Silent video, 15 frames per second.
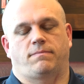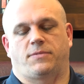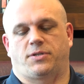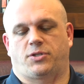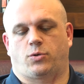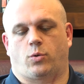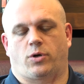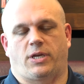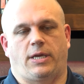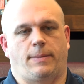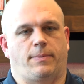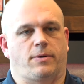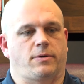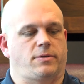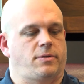The
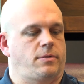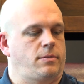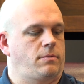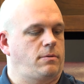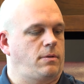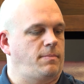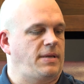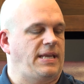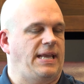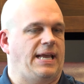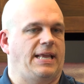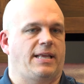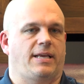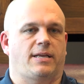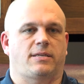storekeepers, the
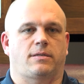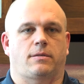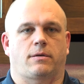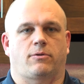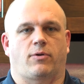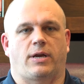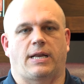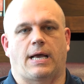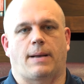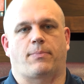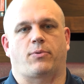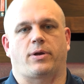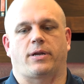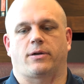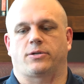mechanics, the crane
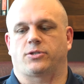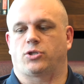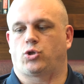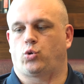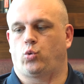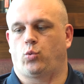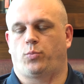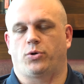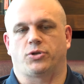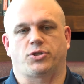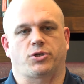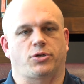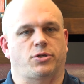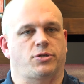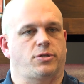operators, the tool
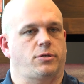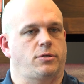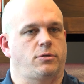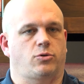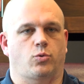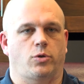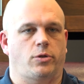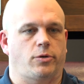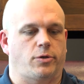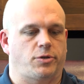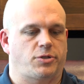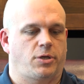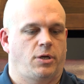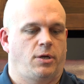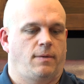pushers, the
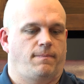drillers.